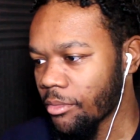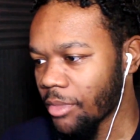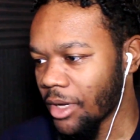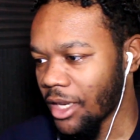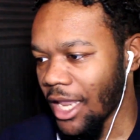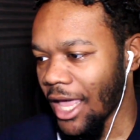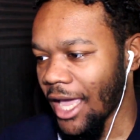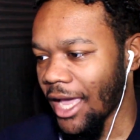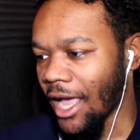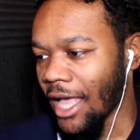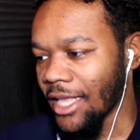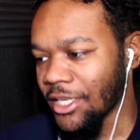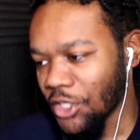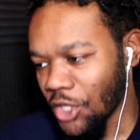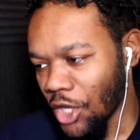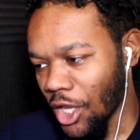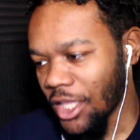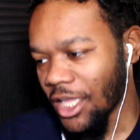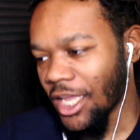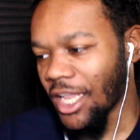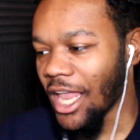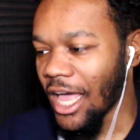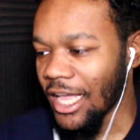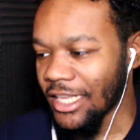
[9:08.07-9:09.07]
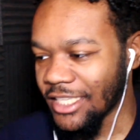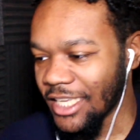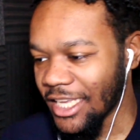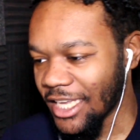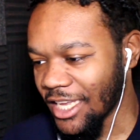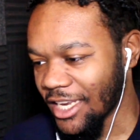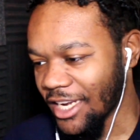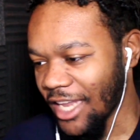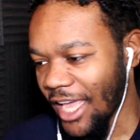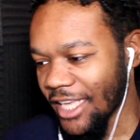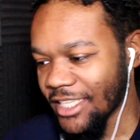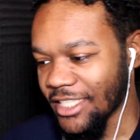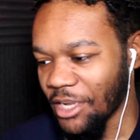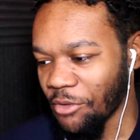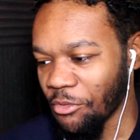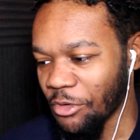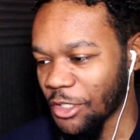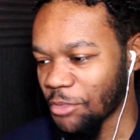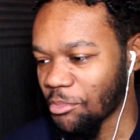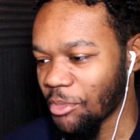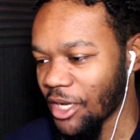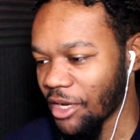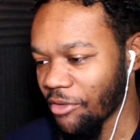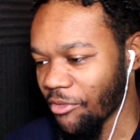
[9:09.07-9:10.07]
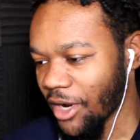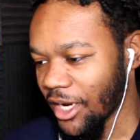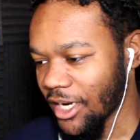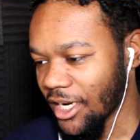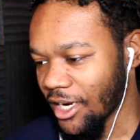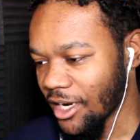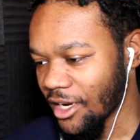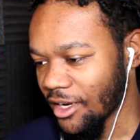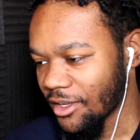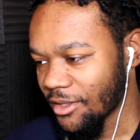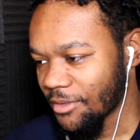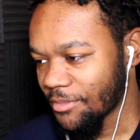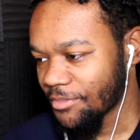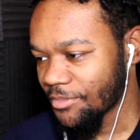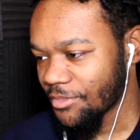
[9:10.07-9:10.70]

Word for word: But like, I saw the clock ticking as they were speaking right there,